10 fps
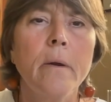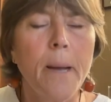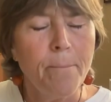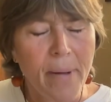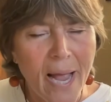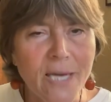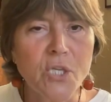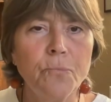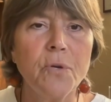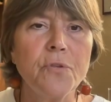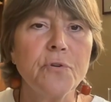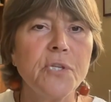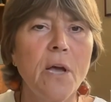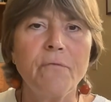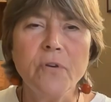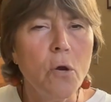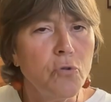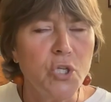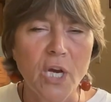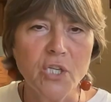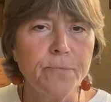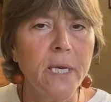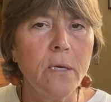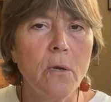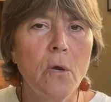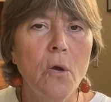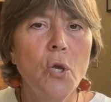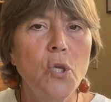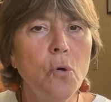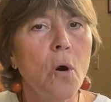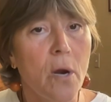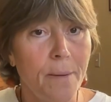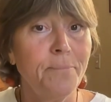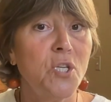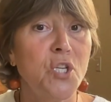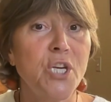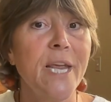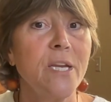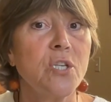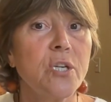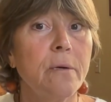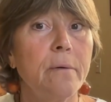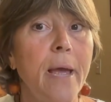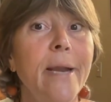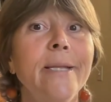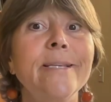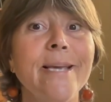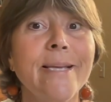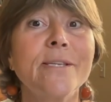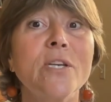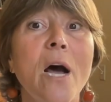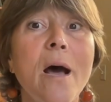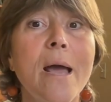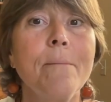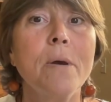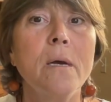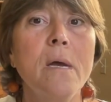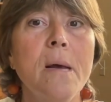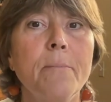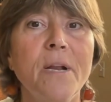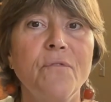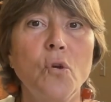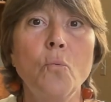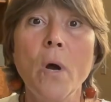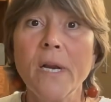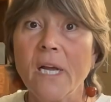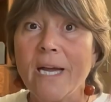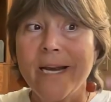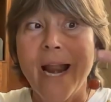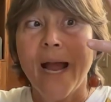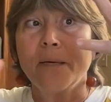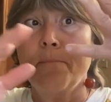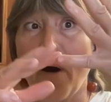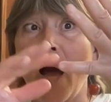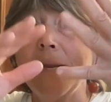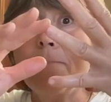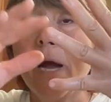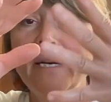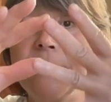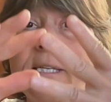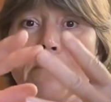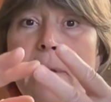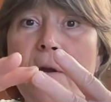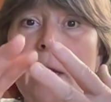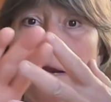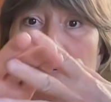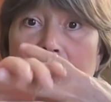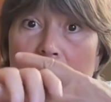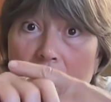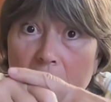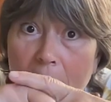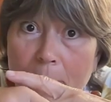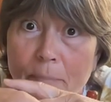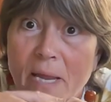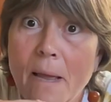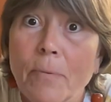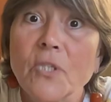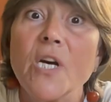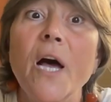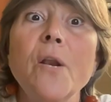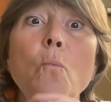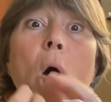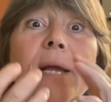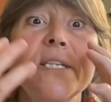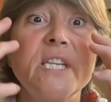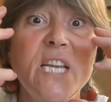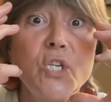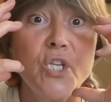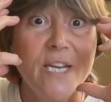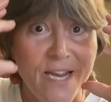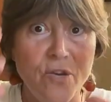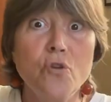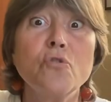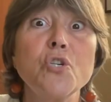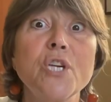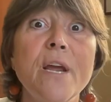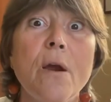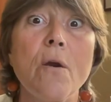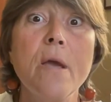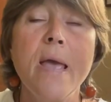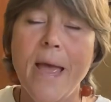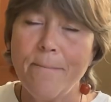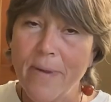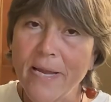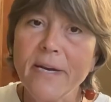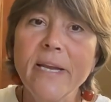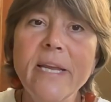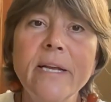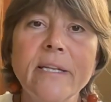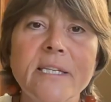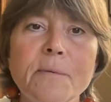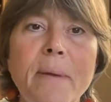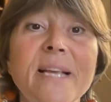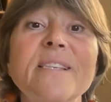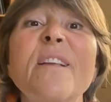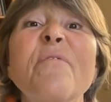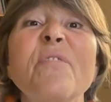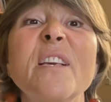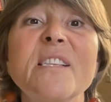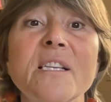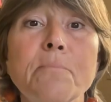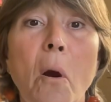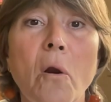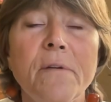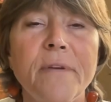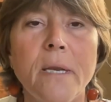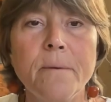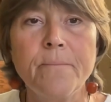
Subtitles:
Compassion with yourself, no judgment. You are up to change, and it takes time. But if you want to connect body, mind, and spirit and be able to unwind tension in your chair and make it a healing space, this is part of it.